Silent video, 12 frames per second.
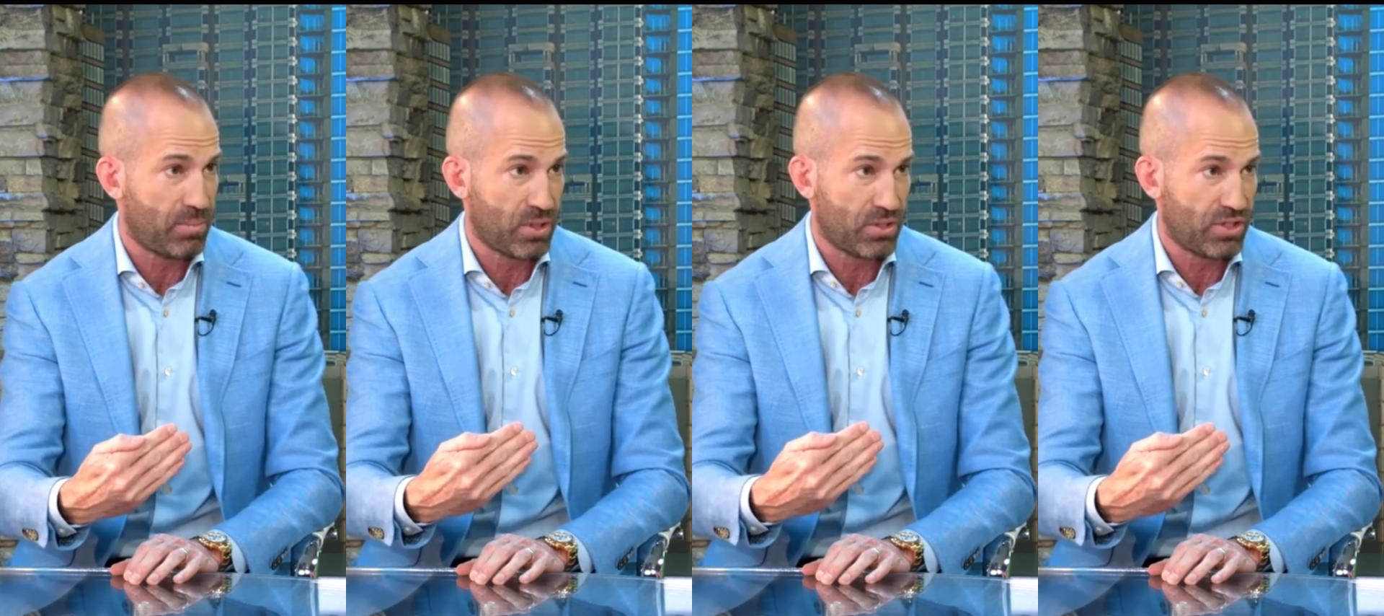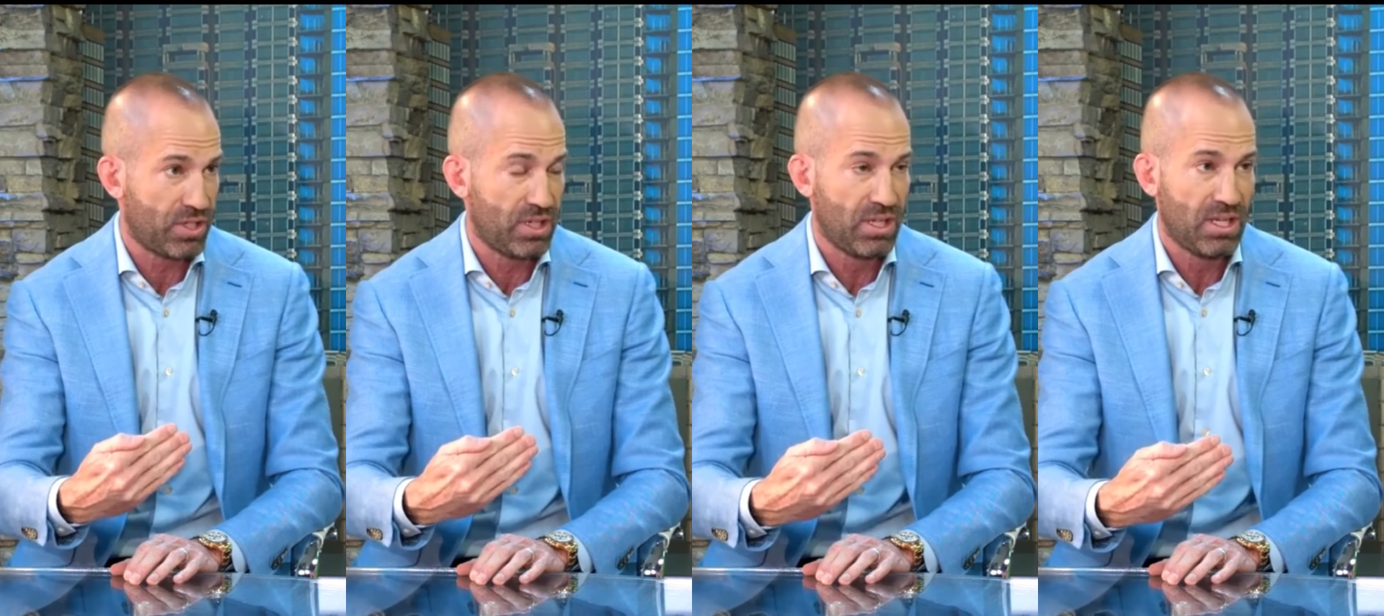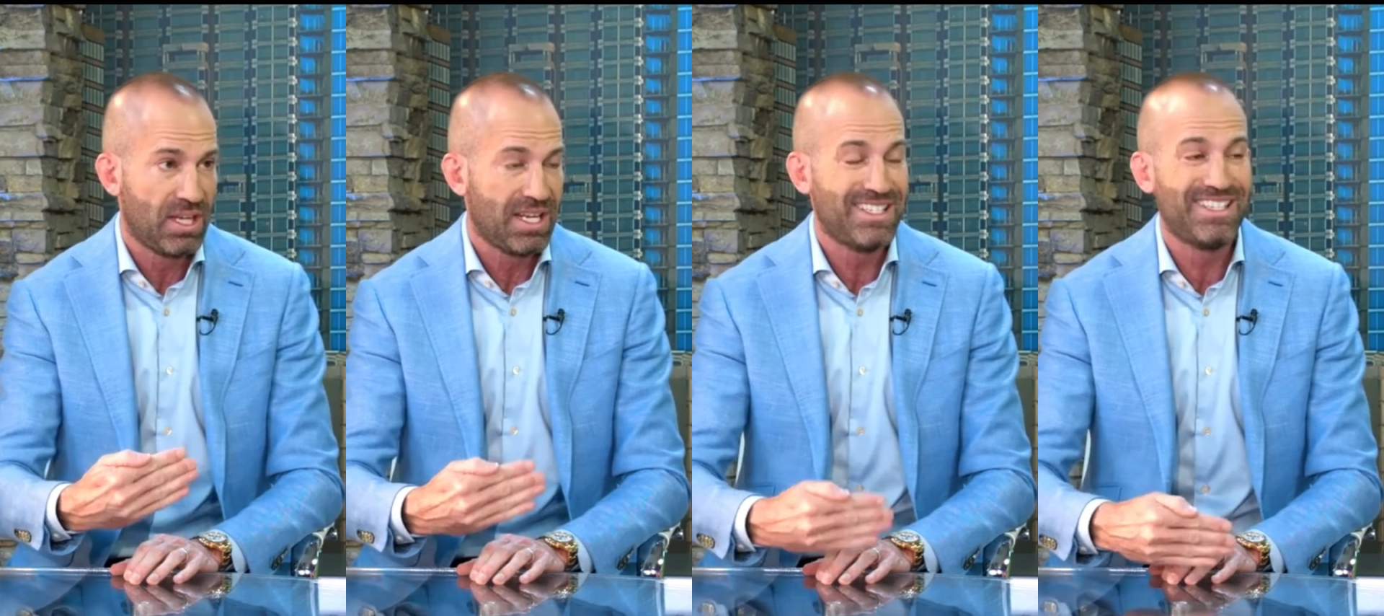person
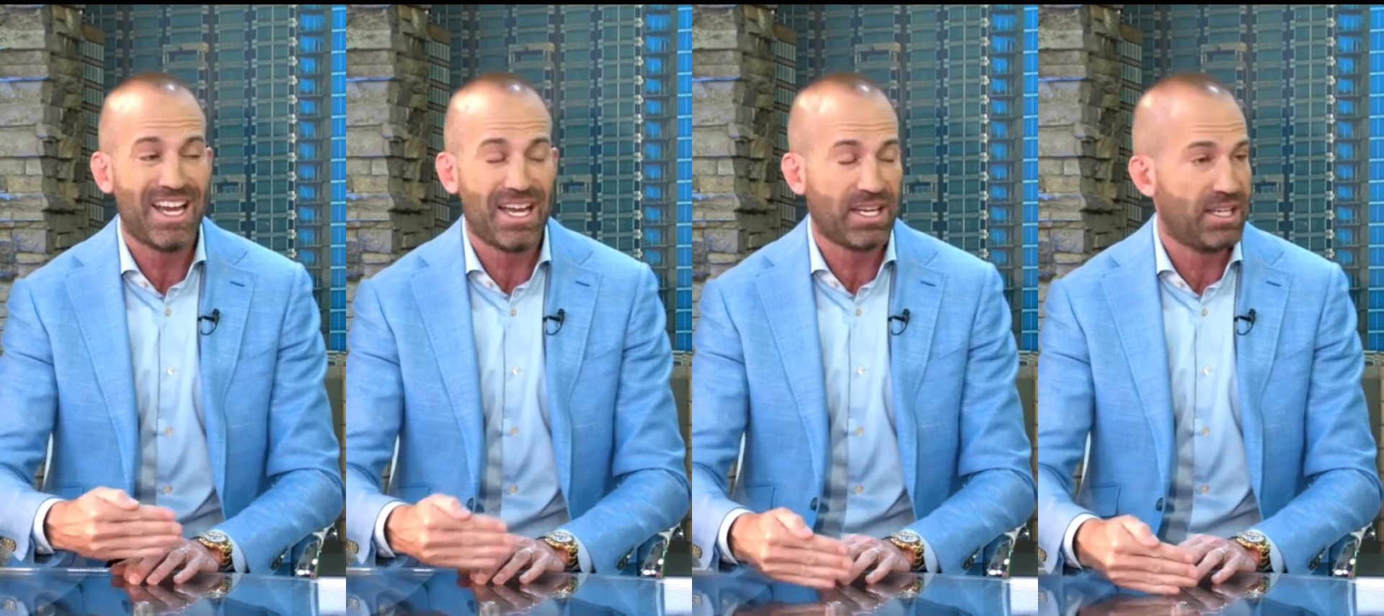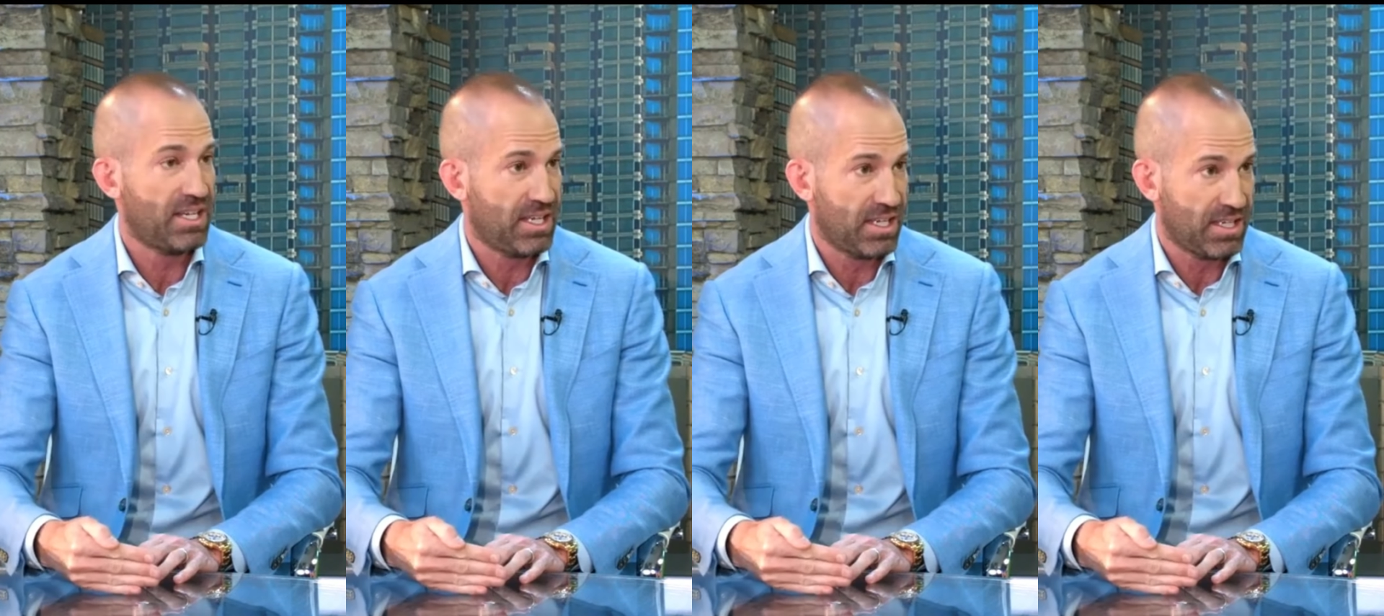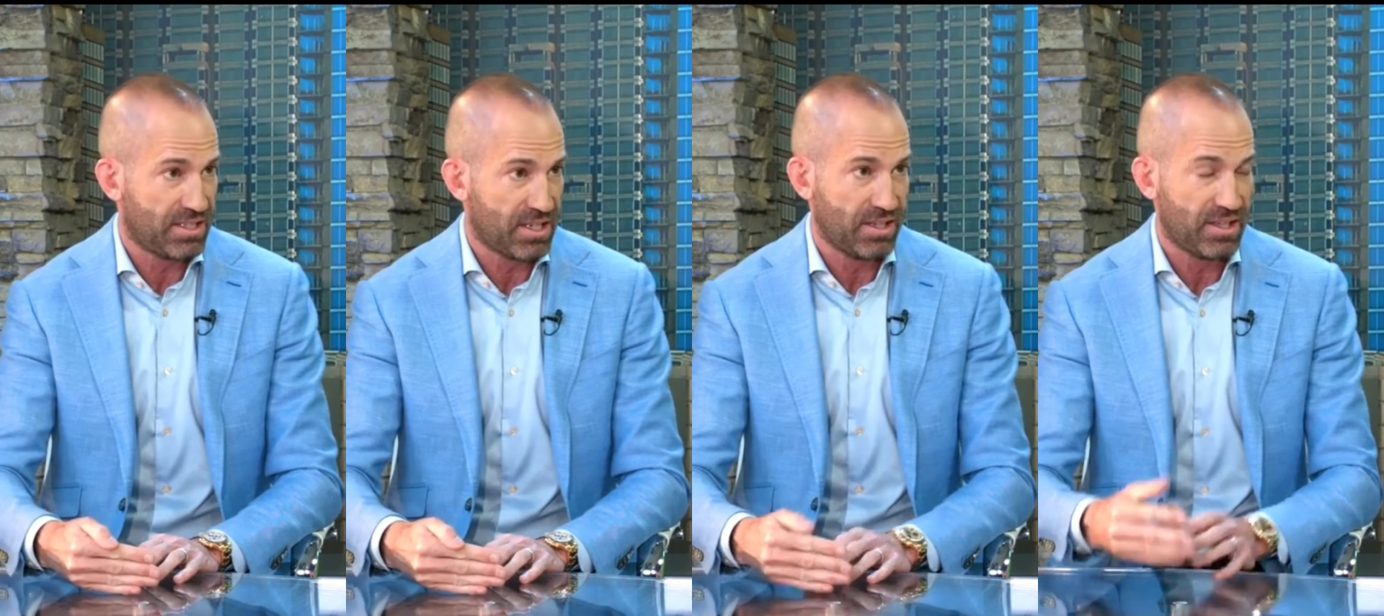yeah. is not going to get
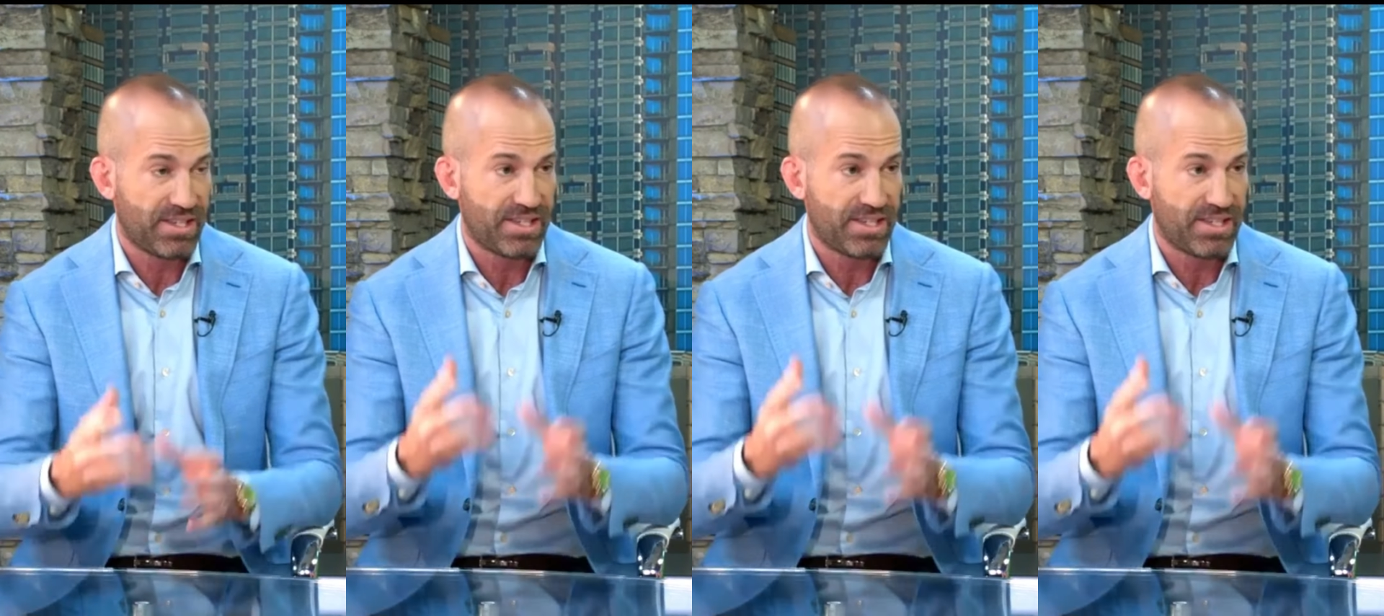it done. The